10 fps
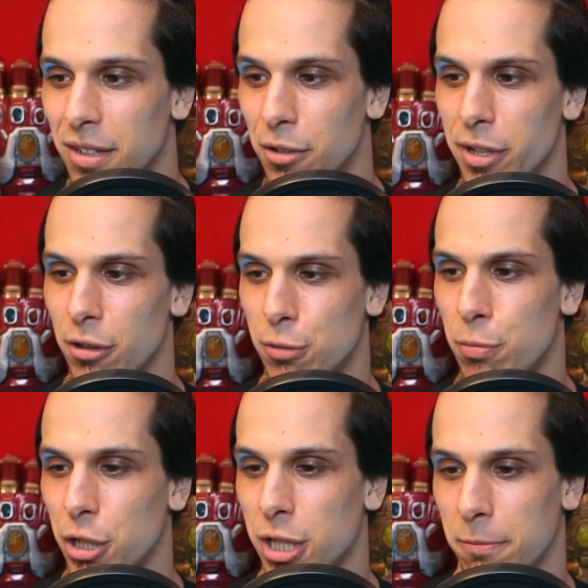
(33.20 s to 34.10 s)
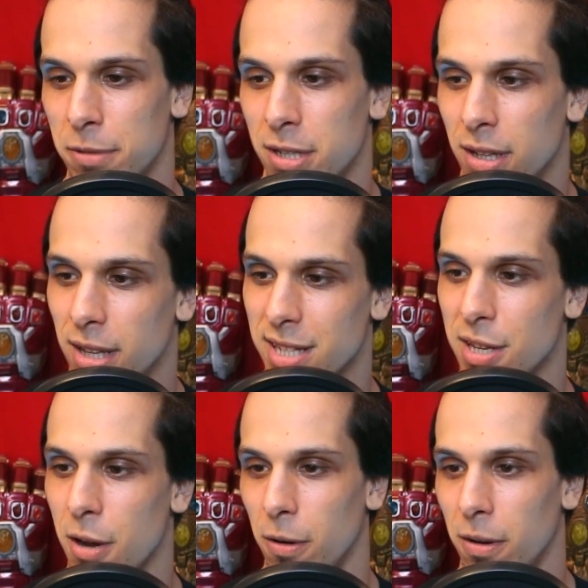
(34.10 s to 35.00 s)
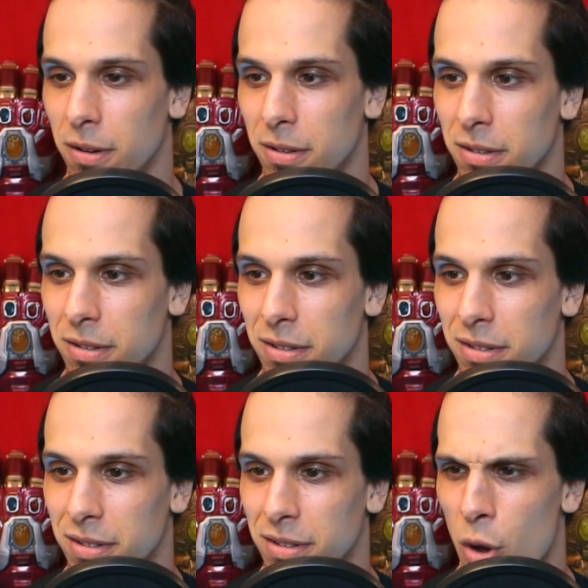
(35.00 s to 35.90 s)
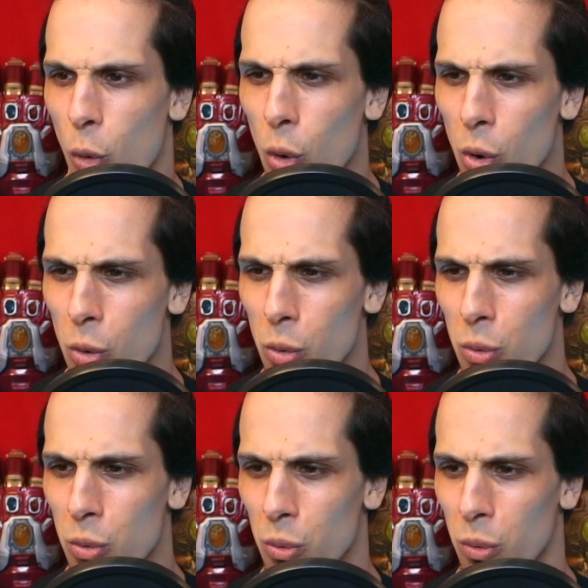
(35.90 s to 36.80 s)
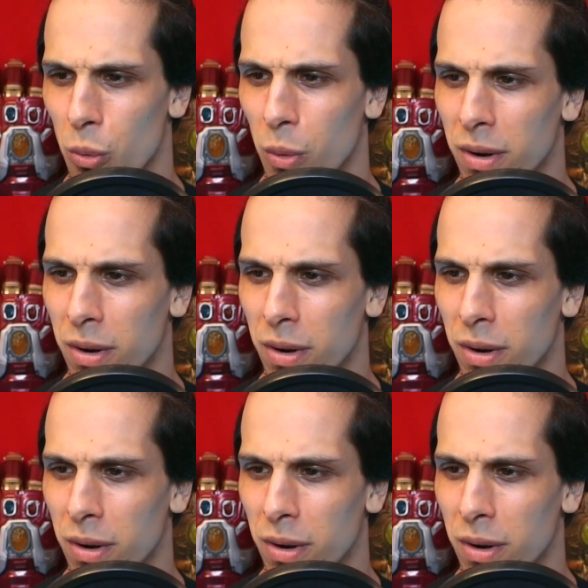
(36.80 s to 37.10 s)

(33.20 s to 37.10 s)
Doing those push-ups. Let's go. Ooh!